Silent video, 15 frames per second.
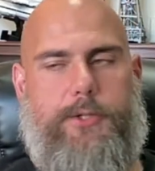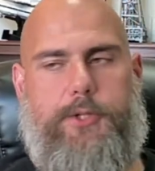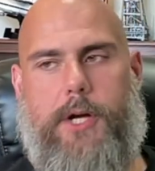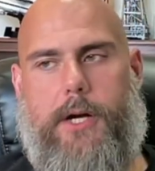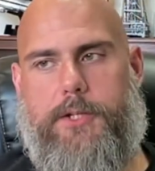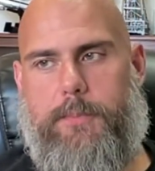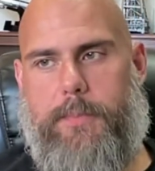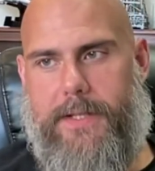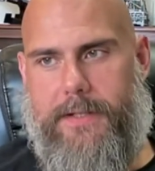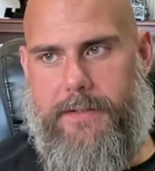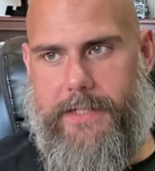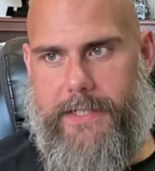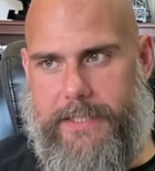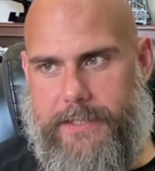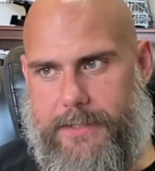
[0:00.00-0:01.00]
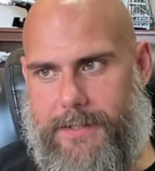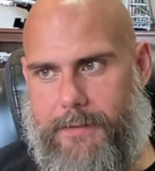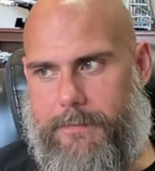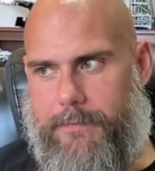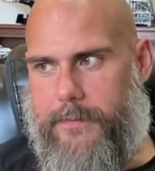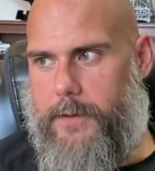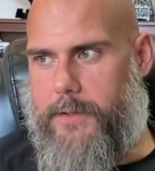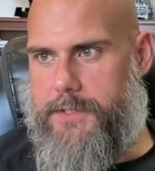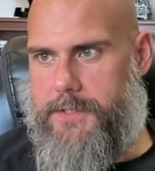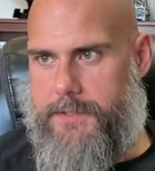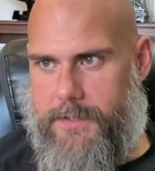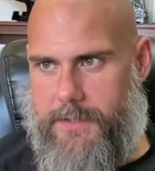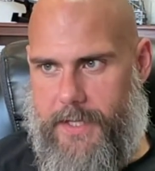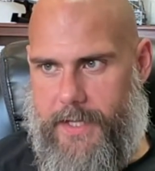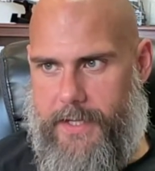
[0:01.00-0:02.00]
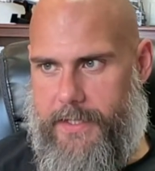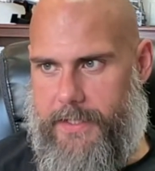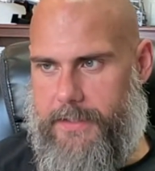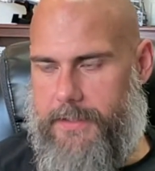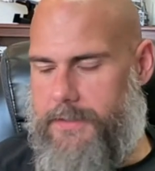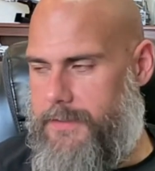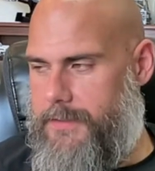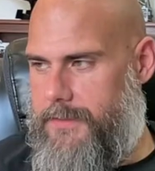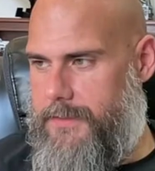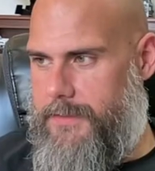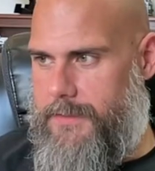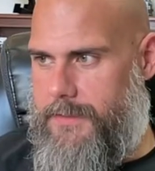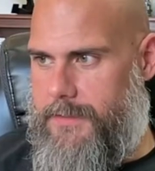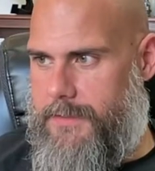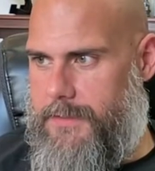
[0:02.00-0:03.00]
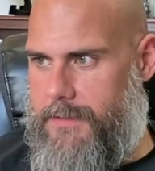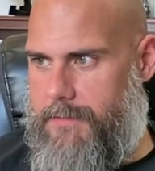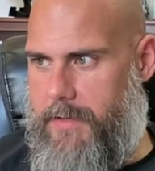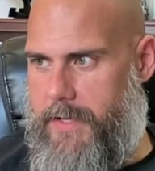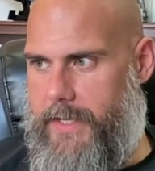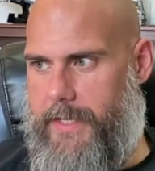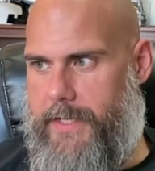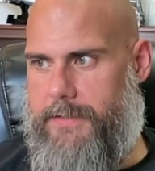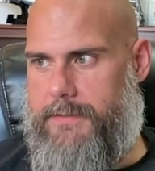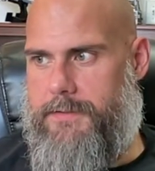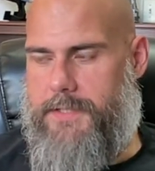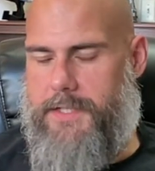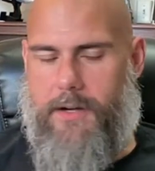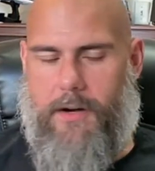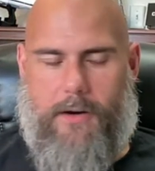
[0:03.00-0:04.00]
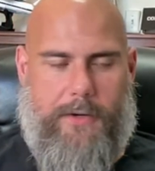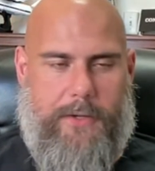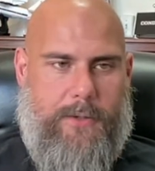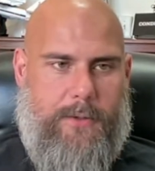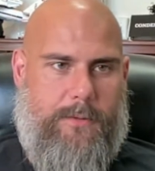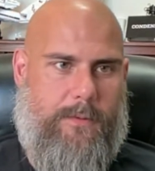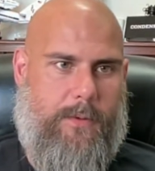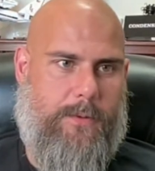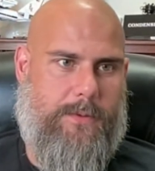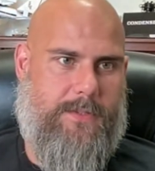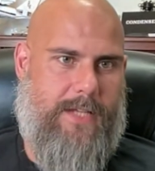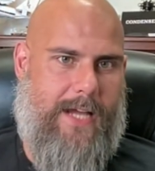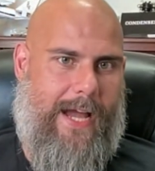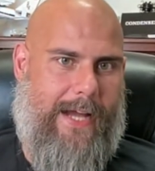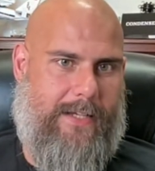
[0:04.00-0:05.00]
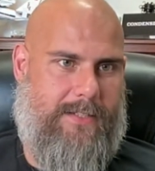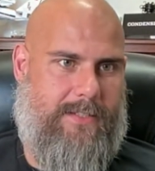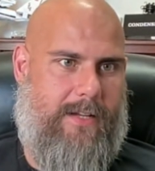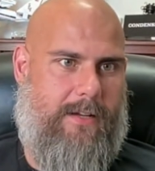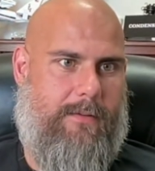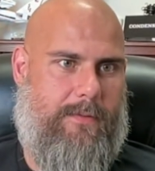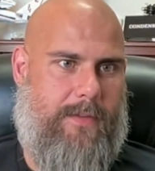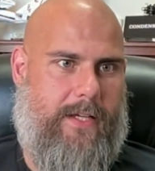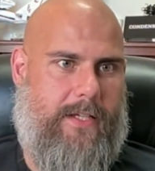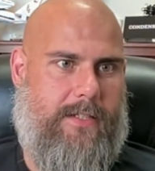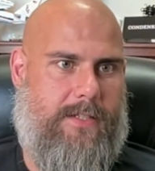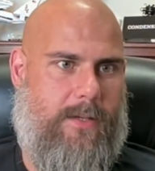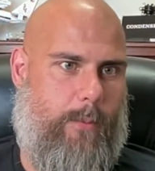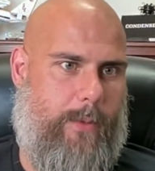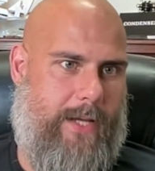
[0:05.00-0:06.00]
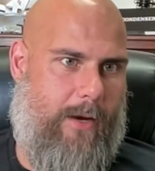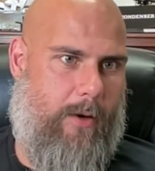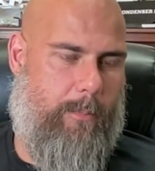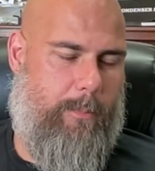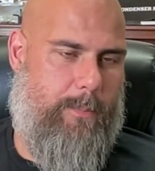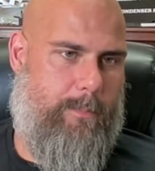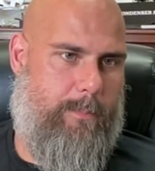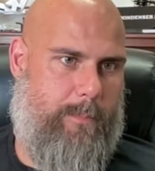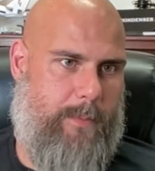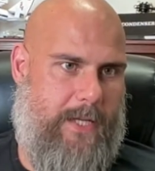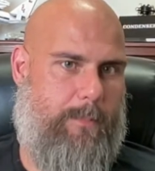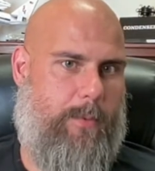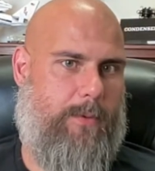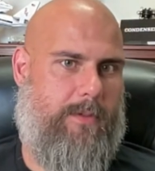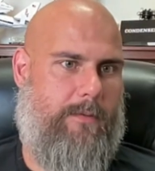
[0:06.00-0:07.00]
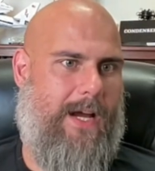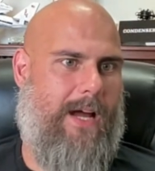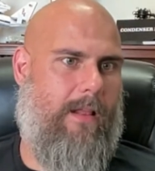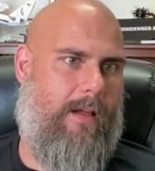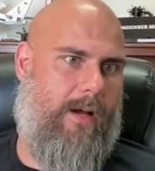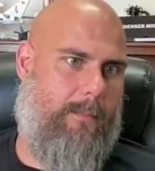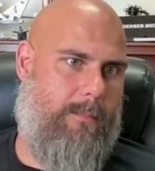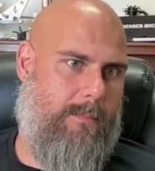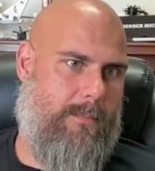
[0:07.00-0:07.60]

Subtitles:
Judgment is the first thing in the RU full stack set of things that we help people develop,